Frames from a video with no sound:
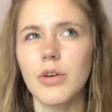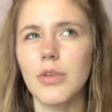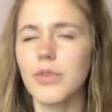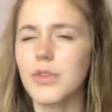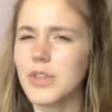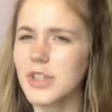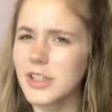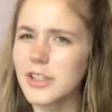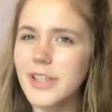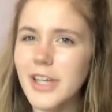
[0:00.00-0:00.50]

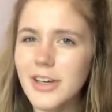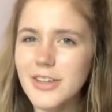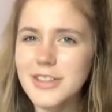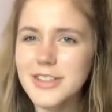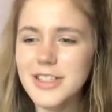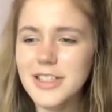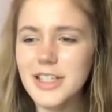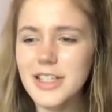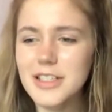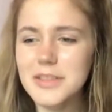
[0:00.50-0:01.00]
over the
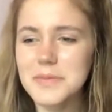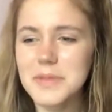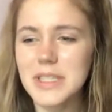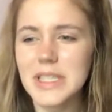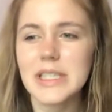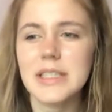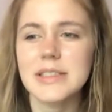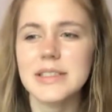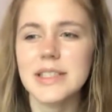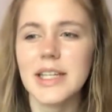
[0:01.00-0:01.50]
clouds, I guess,
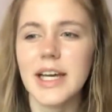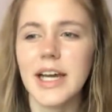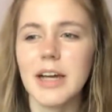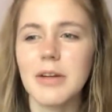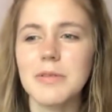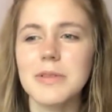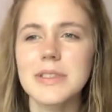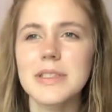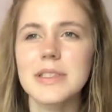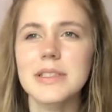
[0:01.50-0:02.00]
because
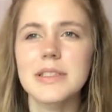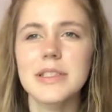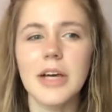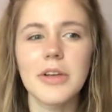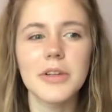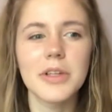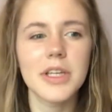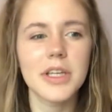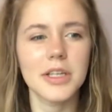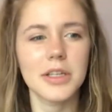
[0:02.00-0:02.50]
I was
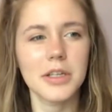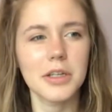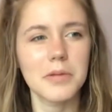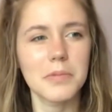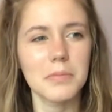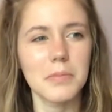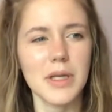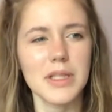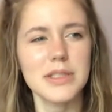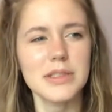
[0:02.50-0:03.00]
selling
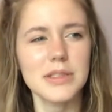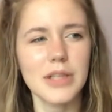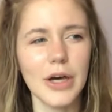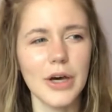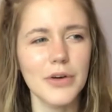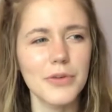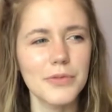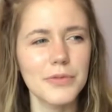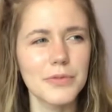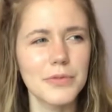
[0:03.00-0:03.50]
my
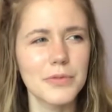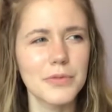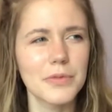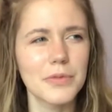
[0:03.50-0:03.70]
stuff